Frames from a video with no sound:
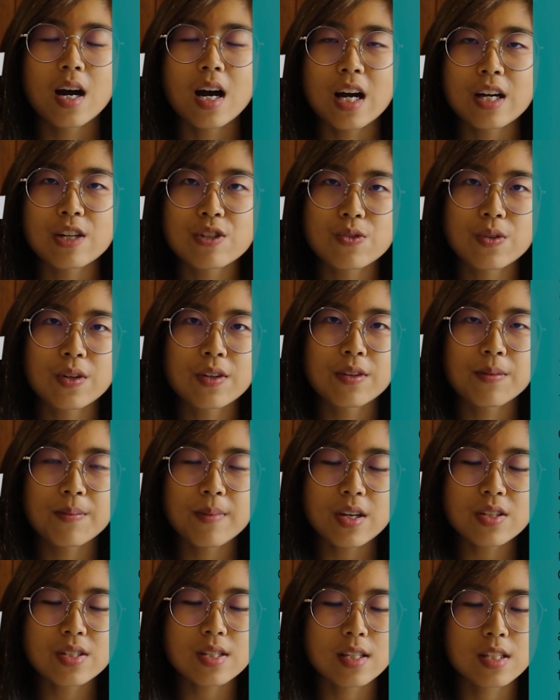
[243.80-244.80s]
I drew the
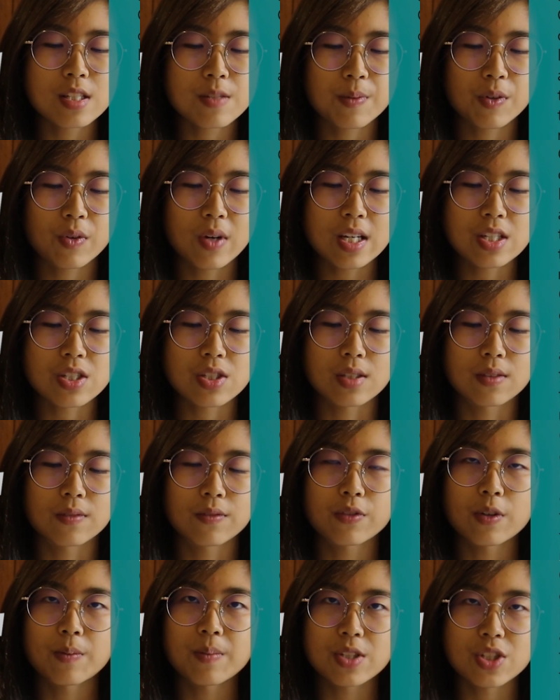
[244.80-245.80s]
most inspiration
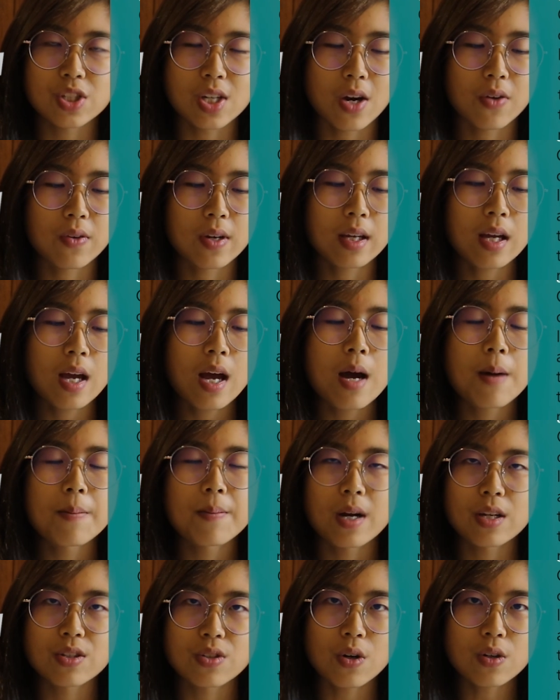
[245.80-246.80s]
from a sharing
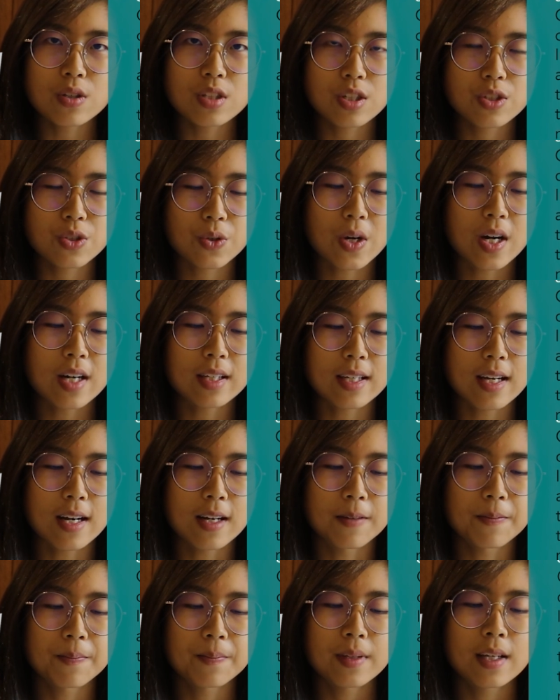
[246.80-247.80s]
by Dr. Chua
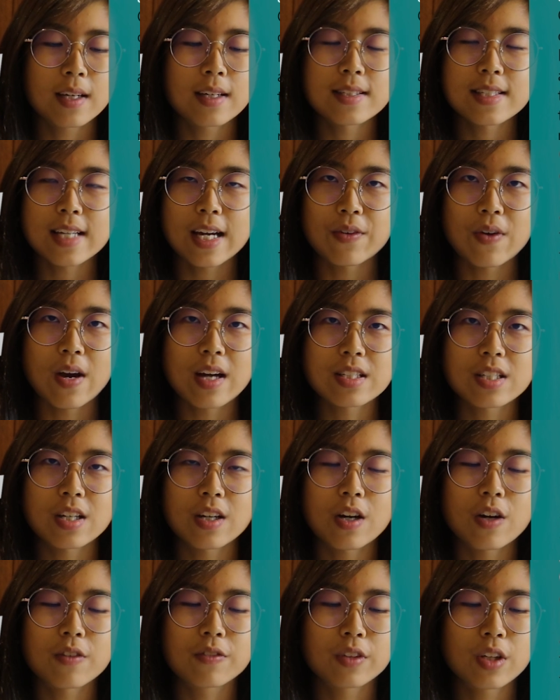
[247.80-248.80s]
Yang, director
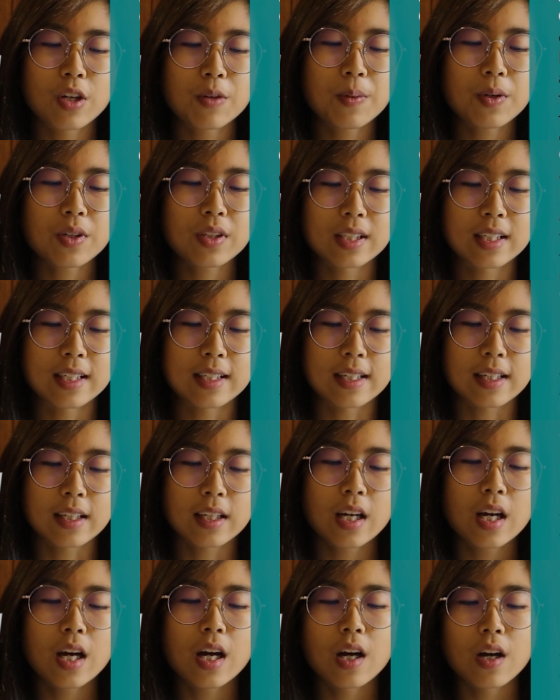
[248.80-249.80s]
of Global
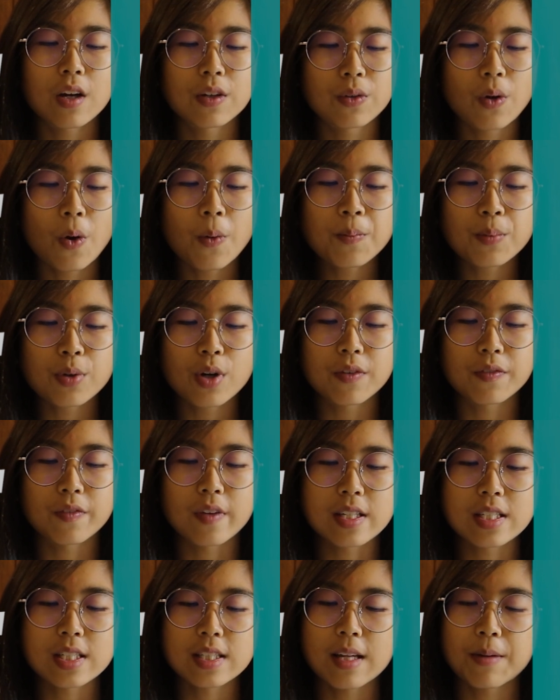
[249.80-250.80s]
Clinic, a
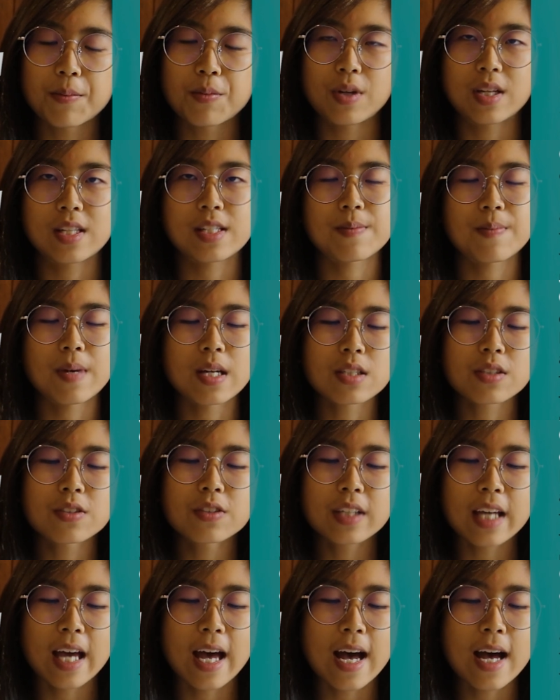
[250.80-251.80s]
non-profit that brings medical
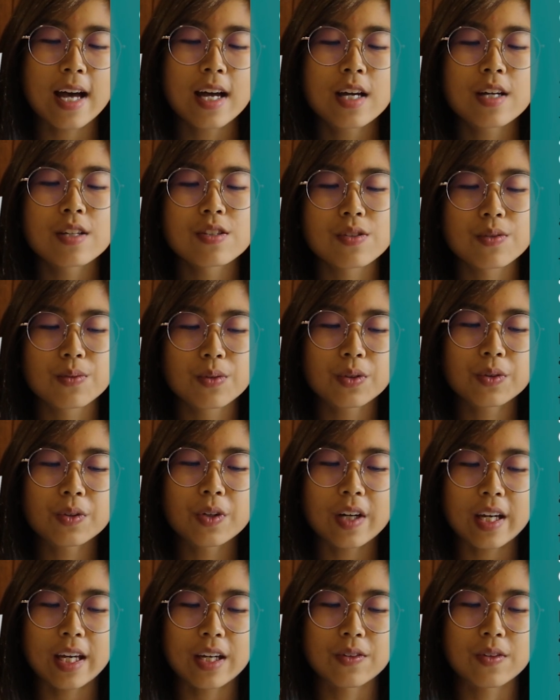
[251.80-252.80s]
care to rural
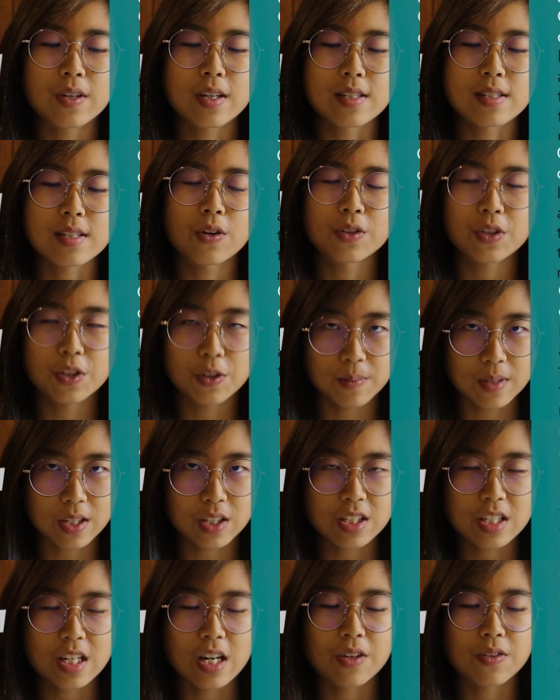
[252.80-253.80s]
areas on
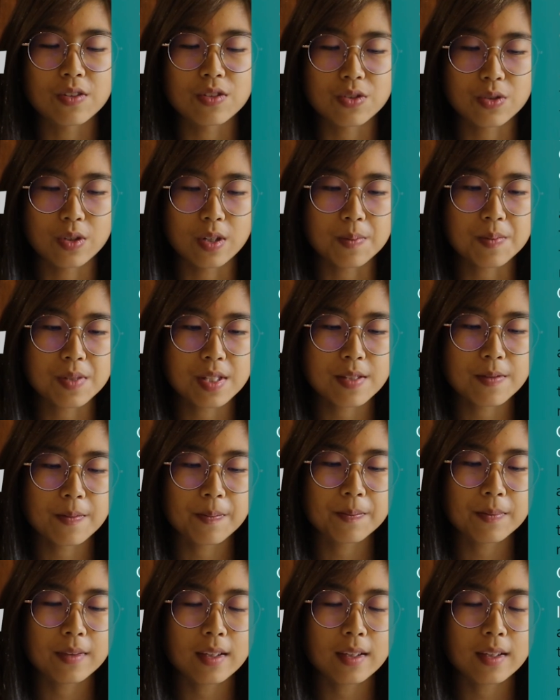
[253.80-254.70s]
humanitarian trips.